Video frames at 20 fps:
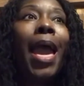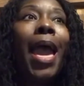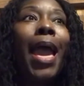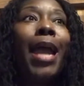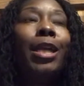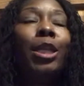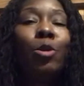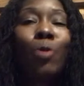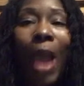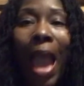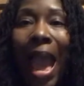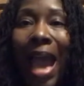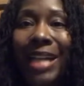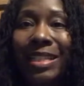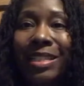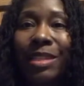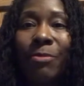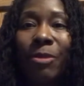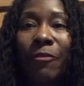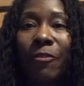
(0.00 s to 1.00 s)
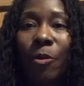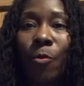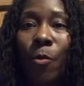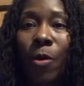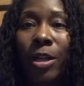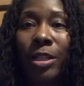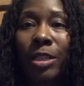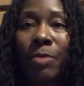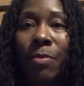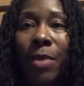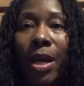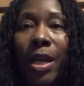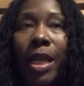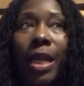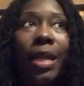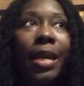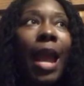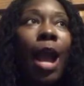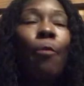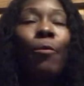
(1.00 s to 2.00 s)
and you asked him if he wants money.
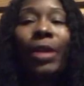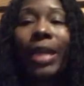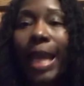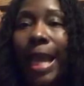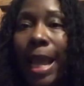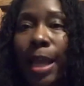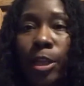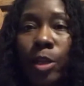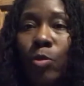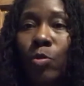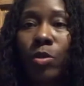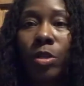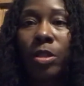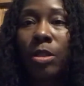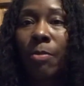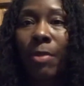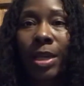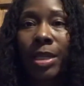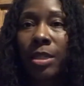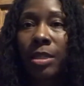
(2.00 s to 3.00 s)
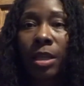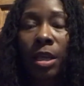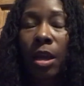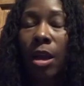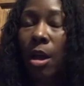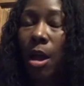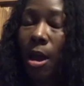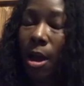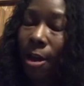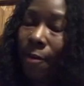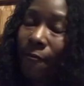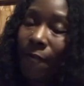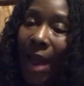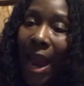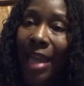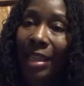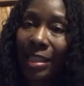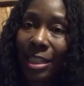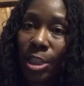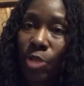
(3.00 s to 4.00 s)
Now we can't use the domestic uh,
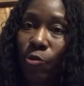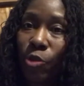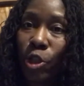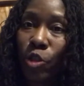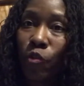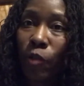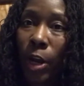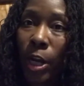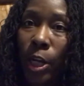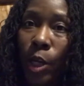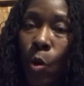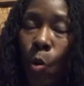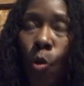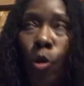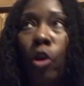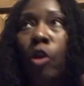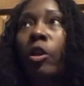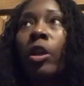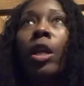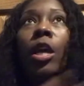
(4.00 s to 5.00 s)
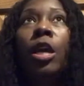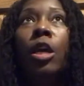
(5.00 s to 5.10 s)
violence restraining order.